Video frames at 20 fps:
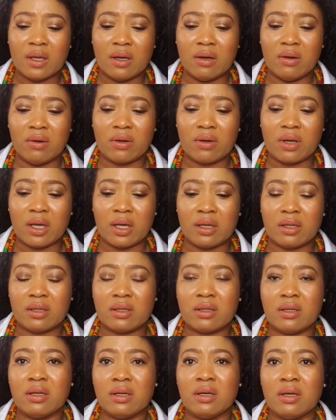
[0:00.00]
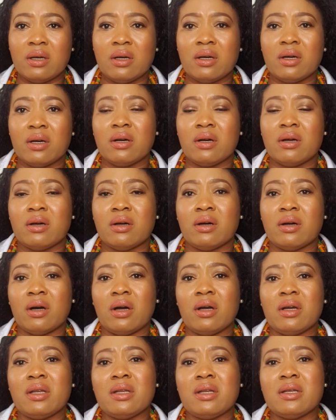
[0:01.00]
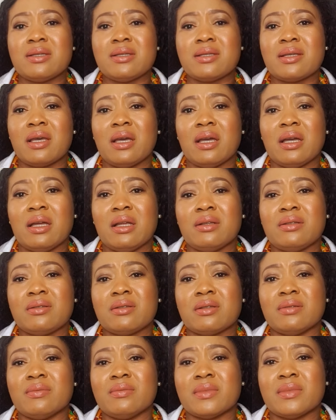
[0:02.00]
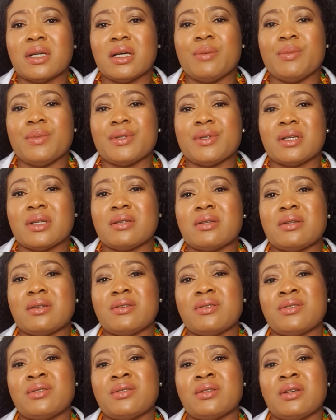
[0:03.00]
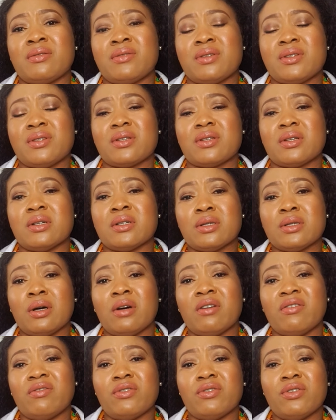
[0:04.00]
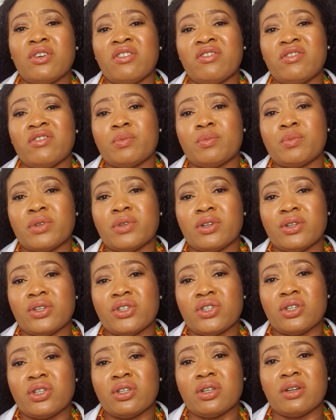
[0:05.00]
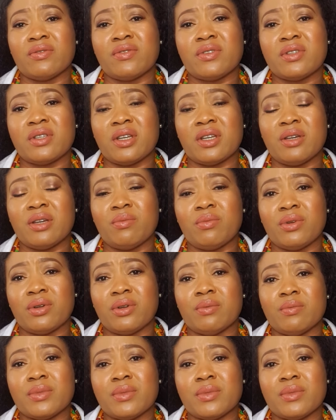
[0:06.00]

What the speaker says: Okay. Oily skin sometimes is as a result of overproduction of sebum.